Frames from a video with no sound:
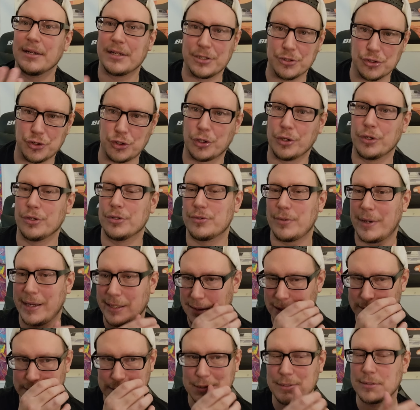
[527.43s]
Concerns,
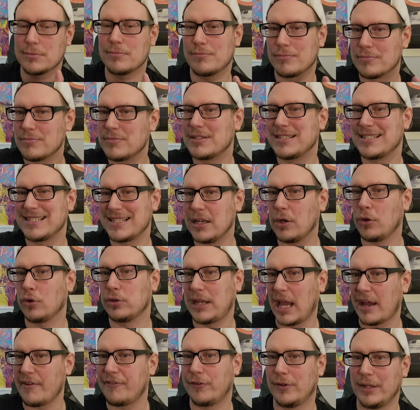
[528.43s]
right? There's still
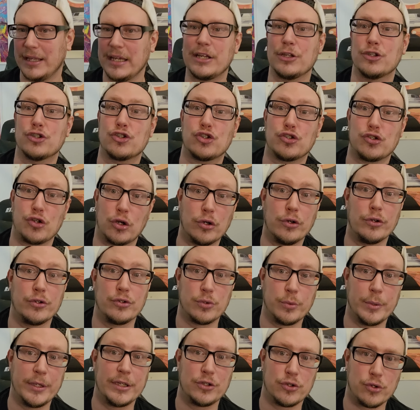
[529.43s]
definitely
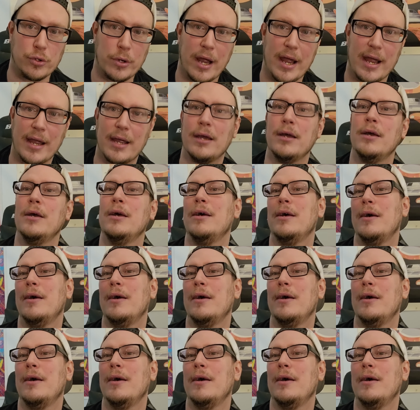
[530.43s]
concerns with Trae